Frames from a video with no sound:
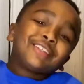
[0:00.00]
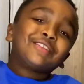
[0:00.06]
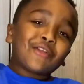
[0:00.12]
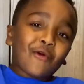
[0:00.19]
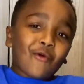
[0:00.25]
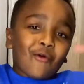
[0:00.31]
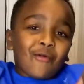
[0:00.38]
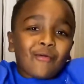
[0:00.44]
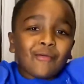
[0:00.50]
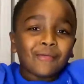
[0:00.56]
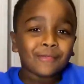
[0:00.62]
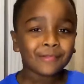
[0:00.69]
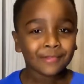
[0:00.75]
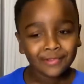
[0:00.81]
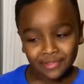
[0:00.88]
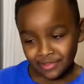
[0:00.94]
amazing
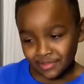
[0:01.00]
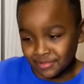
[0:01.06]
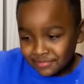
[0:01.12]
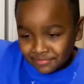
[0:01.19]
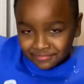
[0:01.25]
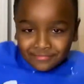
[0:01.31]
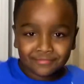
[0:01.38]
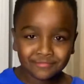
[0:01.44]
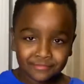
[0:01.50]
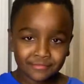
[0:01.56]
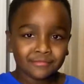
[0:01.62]
crystal that